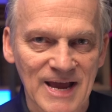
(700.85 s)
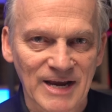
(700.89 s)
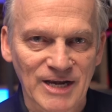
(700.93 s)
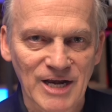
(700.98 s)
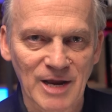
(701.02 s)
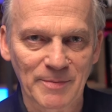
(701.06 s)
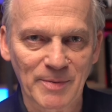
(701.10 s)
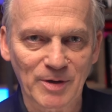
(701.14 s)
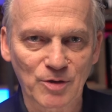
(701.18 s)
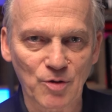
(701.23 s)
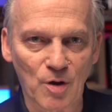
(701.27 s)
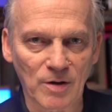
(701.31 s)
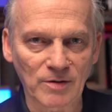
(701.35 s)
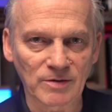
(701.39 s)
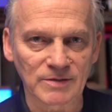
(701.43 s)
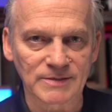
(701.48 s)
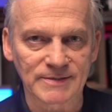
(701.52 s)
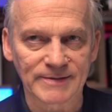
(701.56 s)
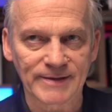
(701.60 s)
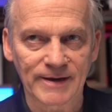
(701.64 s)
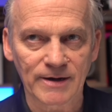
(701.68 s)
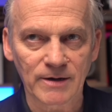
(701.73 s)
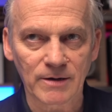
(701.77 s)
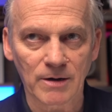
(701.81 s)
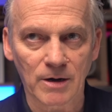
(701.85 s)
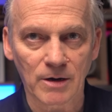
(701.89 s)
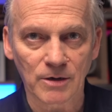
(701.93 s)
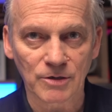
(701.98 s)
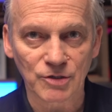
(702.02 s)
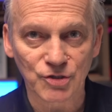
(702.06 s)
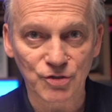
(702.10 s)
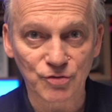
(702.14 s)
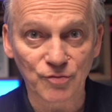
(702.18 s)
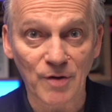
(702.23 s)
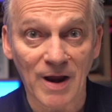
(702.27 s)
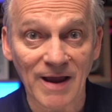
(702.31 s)
Now, McDonald's, they are
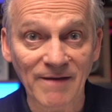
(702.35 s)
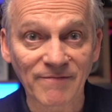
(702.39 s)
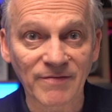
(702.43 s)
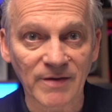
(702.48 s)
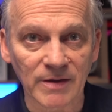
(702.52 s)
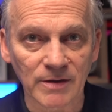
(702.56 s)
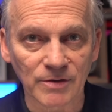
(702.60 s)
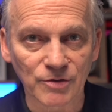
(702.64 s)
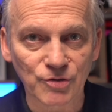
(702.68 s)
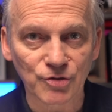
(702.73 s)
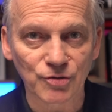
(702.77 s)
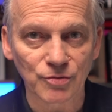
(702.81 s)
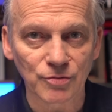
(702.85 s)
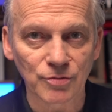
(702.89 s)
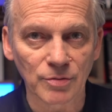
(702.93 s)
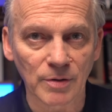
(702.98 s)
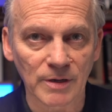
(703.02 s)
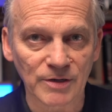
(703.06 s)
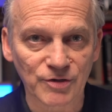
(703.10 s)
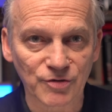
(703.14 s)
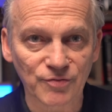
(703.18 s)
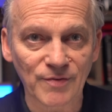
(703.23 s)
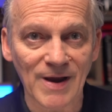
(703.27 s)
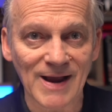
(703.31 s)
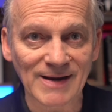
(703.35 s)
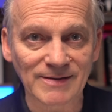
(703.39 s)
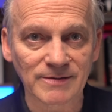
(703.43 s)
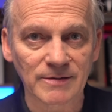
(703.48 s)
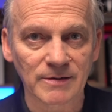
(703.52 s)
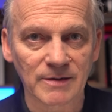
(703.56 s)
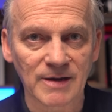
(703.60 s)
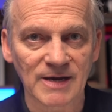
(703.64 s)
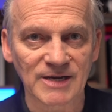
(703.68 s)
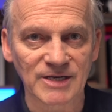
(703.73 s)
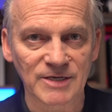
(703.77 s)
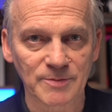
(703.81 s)
striving to
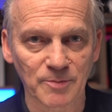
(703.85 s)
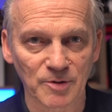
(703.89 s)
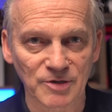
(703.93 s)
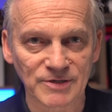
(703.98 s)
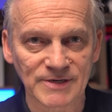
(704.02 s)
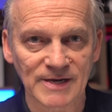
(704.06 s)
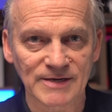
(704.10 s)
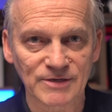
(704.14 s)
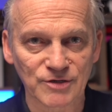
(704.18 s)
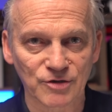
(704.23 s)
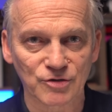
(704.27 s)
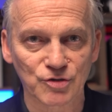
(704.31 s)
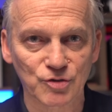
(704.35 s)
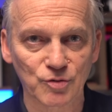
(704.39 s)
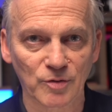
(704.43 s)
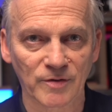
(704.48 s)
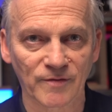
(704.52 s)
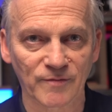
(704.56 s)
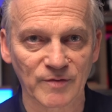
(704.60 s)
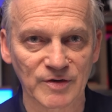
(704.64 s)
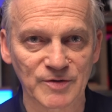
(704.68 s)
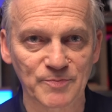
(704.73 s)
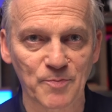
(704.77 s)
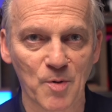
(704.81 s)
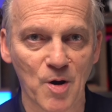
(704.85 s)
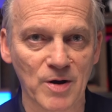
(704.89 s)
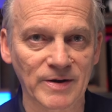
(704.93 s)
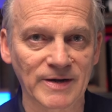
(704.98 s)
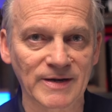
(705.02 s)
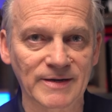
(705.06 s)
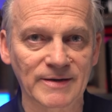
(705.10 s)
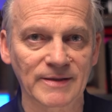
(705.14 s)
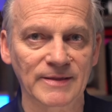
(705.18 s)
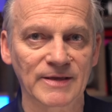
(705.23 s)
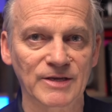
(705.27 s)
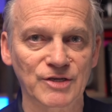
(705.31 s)
attract customers as they're sort of responding
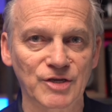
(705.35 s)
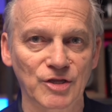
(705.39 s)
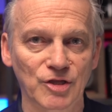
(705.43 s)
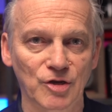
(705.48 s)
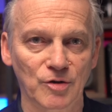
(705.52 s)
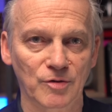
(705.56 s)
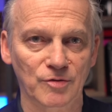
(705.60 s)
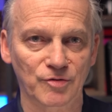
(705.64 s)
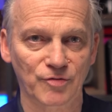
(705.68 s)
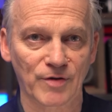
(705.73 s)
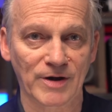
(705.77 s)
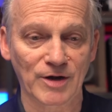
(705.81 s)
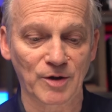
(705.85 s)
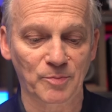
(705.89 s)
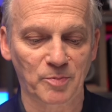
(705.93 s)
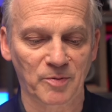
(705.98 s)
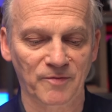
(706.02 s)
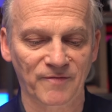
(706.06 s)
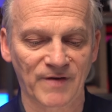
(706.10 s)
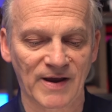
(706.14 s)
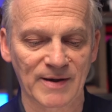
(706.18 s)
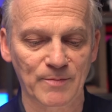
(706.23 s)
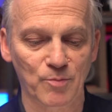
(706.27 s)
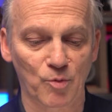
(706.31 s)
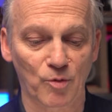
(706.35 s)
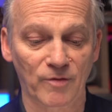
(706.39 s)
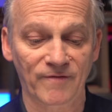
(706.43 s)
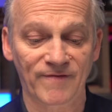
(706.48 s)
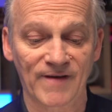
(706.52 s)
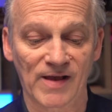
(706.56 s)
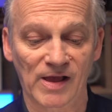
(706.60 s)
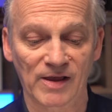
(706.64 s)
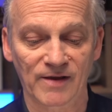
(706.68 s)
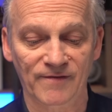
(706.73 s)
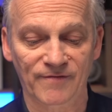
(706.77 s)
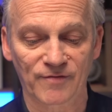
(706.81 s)
to this, and they're trying to provide more
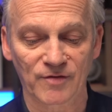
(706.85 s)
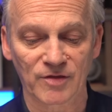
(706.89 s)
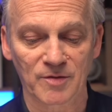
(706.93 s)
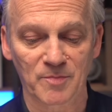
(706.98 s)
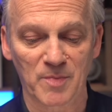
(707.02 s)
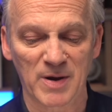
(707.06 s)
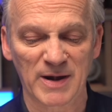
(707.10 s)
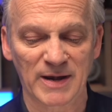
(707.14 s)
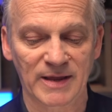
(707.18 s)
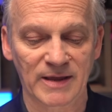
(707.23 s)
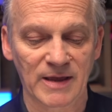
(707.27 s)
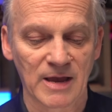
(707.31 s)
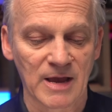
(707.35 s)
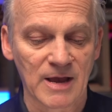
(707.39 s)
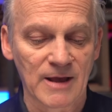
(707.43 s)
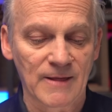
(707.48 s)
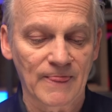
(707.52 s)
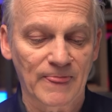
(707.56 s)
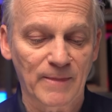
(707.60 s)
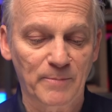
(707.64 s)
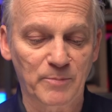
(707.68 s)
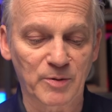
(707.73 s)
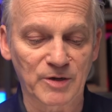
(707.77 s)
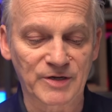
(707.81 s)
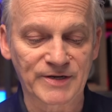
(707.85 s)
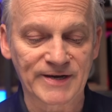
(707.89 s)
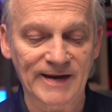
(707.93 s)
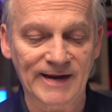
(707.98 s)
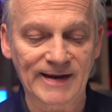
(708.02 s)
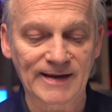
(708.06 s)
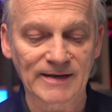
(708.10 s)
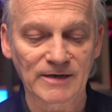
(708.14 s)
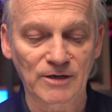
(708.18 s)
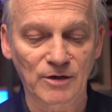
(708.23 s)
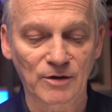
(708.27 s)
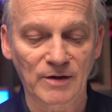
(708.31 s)
value for the money,
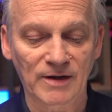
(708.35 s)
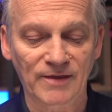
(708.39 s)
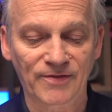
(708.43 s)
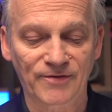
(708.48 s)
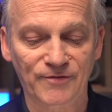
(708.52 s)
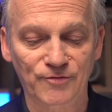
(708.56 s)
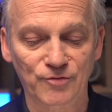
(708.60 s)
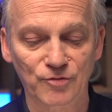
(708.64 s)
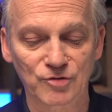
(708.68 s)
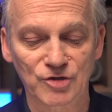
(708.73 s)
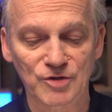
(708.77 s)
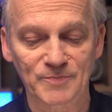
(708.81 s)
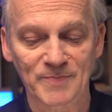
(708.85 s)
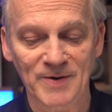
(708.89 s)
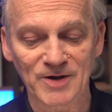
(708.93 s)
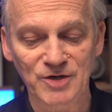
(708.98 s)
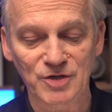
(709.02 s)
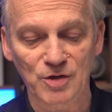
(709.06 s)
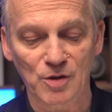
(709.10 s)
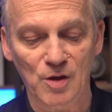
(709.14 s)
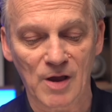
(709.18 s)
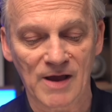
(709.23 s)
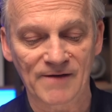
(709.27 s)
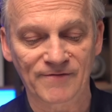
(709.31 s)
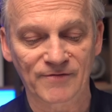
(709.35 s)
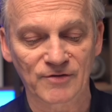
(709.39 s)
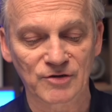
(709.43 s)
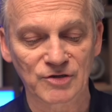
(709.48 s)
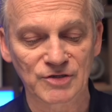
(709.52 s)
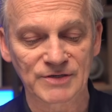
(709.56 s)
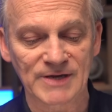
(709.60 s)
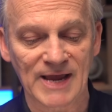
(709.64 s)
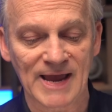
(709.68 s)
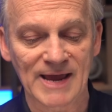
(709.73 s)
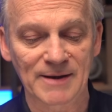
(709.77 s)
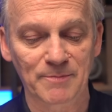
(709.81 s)
particularly through special
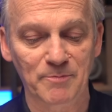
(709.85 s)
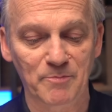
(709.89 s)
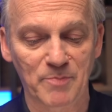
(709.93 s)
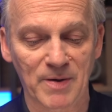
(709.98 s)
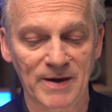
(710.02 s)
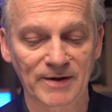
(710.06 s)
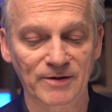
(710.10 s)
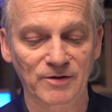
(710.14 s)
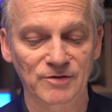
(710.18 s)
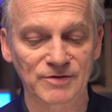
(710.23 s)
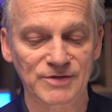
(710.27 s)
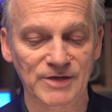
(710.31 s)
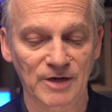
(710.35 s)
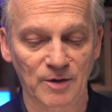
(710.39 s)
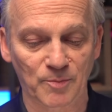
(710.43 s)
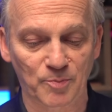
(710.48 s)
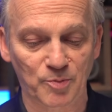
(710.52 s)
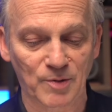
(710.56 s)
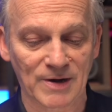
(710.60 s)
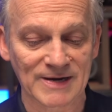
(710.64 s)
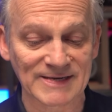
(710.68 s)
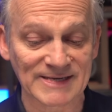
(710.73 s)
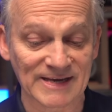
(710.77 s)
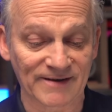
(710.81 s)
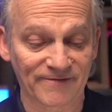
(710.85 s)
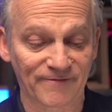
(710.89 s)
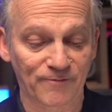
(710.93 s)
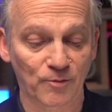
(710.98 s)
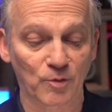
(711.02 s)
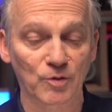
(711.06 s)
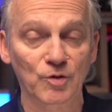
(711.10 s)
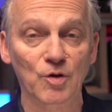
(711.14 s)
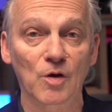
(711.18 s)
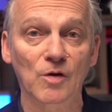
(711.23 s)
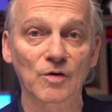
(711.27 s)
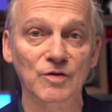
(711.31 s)
offers and bundles that are priced at
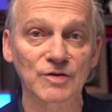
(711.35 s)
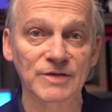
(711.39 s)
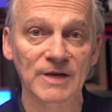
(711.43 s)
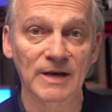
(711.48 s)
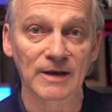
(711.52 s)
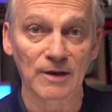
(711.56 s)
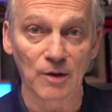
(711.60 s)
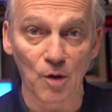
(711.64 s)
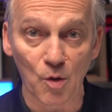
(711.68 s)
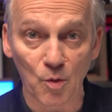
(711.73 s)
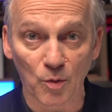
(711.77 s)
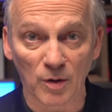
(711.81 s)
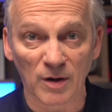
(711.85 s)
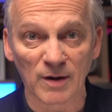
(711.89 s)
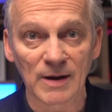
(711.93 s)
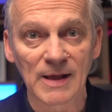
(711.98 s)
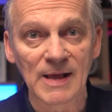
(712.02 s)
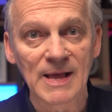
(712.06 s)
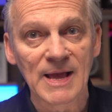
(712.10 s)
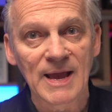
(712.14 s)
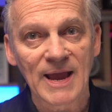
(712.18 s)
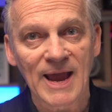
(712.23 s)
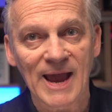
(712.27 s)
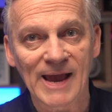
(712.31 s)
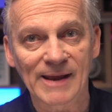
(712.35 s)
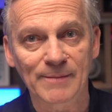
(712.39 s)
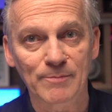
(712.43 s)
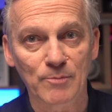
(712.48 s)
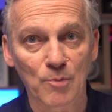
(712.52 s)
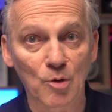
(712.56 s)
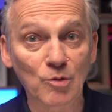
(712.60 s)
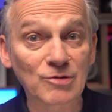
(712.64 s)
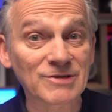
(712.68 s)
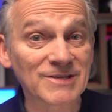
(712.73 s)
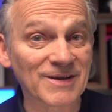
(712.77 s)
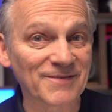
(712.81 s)
$4 and lower at
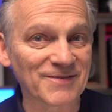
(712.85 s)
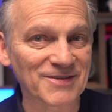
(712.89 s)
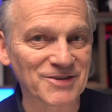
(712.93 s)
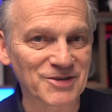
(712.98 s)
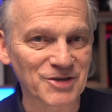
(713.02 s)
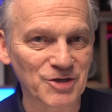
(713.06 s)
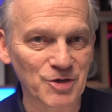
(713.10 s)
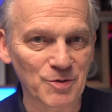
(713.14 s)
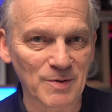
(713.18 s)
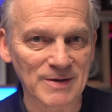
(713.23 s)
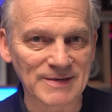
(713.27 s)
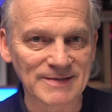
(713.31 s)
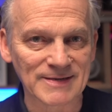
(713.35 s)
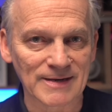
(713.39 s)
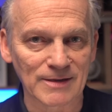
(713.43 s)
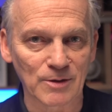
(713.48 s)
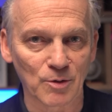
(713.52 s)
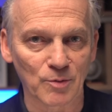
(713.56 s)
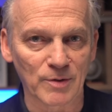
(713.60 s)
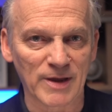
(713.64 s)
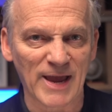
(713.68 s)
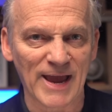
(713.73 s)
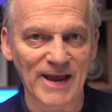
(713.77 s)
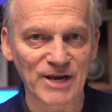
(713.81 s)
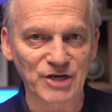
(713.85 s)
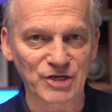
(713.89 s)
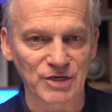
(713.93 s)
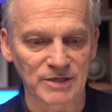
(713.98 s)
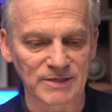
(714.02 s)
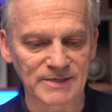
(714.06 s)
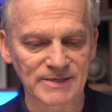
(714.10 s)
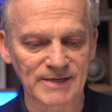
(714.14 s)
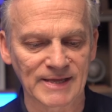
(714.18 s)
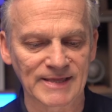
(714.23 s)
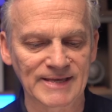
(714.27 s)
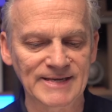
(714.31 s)
most of its U.S.
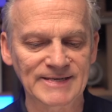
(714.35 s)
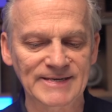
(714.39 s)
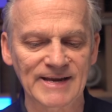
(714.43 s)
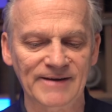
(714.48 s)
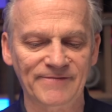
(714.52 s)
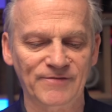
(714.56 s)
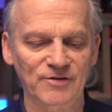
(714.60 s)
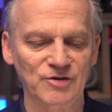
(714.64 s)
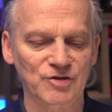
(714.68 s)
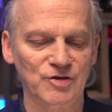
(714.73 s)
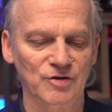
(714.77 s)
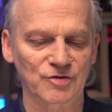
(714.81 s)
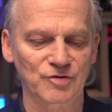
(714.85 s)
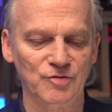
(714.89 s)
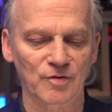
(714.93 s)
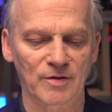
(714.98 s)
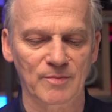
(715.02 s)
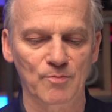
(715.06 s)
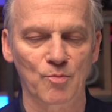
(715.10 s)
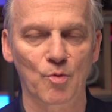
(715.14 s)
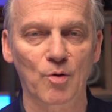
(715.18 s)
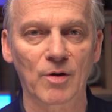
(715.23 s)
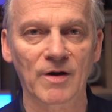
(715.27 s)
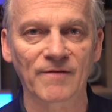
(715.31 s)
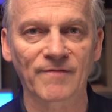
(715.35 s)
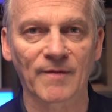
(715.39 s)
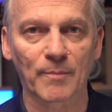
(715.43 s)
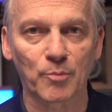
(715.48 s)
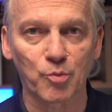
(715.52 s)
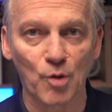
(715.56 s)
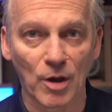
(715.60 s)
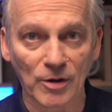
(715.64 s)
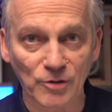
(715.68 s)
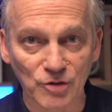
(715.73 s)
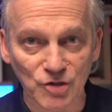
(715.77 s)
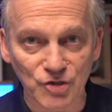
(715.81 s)
locations. And these efforts are sort of more of a
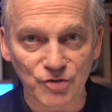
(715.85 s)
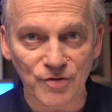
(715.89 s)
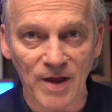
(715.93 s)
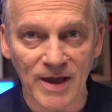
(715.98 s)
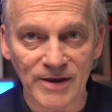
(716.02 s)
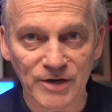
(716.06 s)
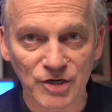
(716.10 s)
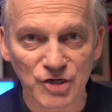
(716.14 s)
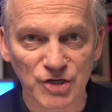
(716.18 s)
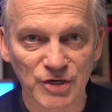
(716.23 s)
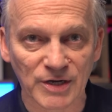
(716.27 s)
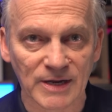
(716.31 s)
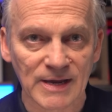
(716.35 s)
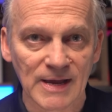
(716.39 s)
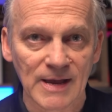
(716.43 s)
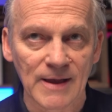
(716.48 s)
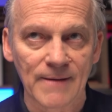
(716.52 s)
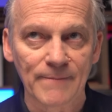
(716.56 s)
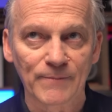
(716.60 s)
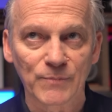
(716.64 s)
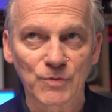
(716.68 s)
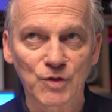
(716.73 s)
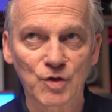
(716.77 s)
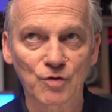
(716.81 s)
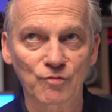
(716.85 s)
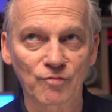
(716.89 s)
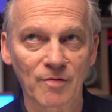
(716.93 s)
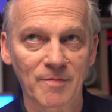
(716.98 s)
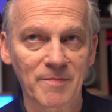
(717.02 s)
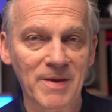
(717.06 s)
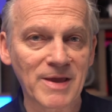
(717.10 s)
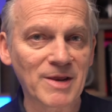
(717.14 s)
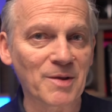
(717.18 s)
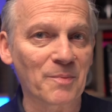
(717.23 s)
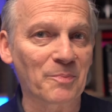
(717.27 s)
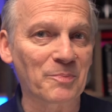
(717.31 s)
broader strategy to
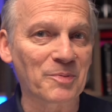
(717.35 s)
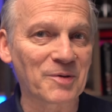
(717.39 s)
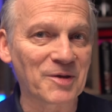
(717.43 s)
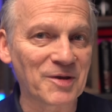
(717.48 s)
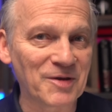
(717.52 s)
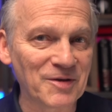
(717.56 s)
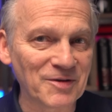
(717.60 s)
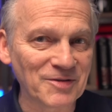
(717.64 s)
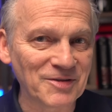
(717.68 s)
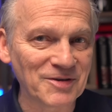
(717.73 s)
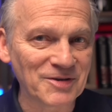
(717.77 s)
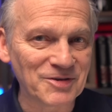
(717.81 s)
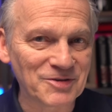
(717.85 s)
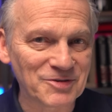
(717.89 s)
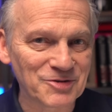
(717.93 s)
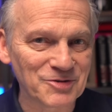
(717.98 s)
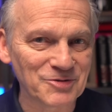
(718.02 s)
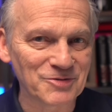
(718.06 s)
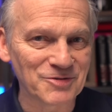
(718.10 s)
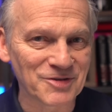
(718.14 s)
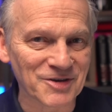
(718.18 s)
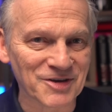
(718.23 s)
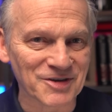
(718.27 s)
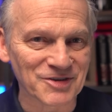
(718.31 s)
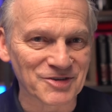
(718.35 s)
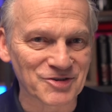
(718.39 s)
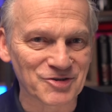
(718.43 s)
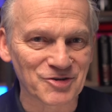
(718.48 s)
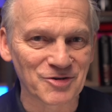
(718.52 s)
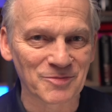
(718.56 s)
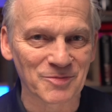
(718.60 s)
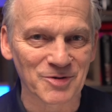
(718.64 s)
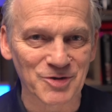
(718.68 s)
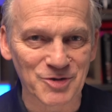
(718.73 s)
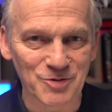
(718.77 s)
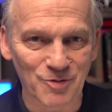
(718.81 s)
remain appealing to the
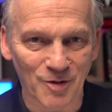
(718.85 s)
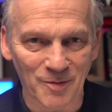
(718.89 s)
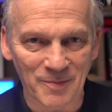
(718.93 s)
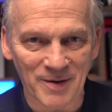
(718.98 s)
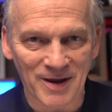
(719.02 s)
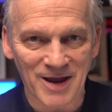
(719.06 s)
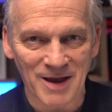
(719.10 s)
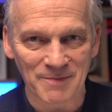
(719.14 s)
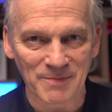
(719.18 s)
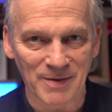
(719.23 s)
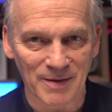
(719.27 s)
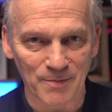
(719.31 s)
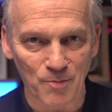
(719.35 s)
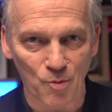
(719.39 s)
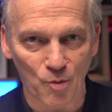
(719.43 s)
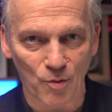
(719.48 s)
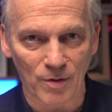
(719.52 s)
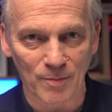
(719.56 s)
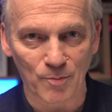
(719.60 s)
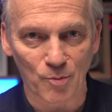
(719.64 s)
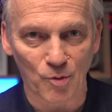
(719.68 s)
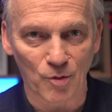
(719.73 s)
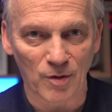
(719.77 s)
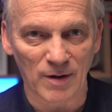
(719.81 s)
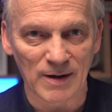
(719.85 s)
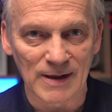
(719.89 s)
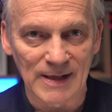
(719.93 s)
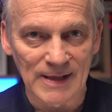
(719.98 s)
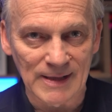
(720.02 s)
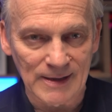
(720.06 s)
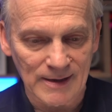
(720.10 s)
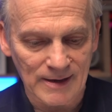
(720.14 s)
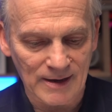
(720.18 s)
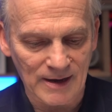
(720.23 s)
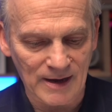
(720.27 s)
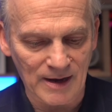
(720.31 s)
consumers who are becoming more and more
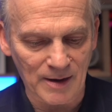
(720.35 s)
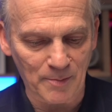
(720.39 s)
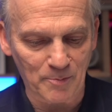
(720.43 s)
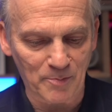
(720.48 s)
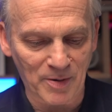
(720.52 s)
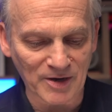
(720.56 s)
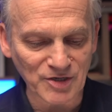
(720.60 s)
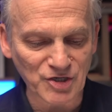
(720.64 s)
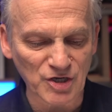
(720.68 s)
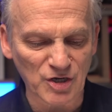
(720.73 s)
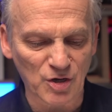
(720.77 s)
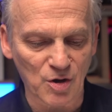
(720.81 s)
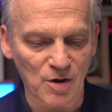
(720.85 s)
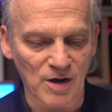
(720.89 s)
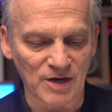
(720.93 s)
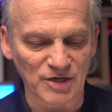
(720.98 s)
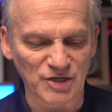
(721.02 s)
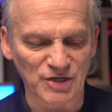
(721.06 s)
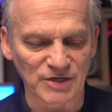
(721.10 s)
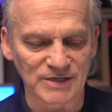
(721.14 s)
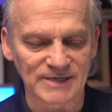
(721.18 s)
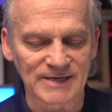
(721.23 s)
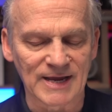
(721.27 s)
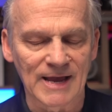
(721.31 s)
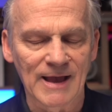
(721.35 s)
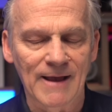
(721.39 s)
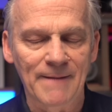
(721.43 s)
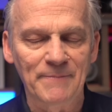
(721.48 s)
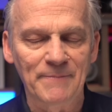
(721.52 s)
budget conscious.